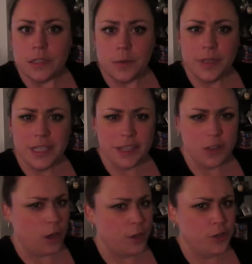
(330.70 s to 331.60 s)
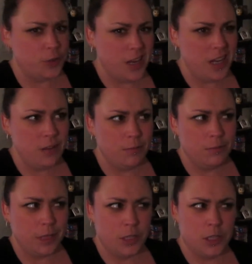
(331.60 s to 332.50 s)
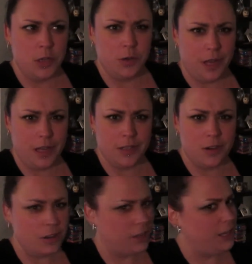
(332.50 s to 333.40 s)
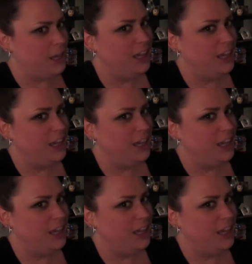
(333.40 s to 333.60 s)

So we did laundry like two days early.